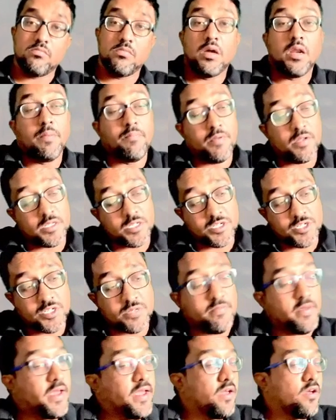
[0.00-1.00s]

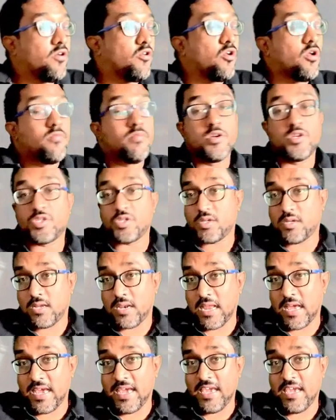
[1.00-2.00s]
represented by Robert
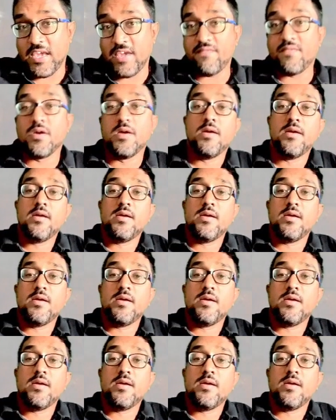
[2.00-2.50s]
Clive,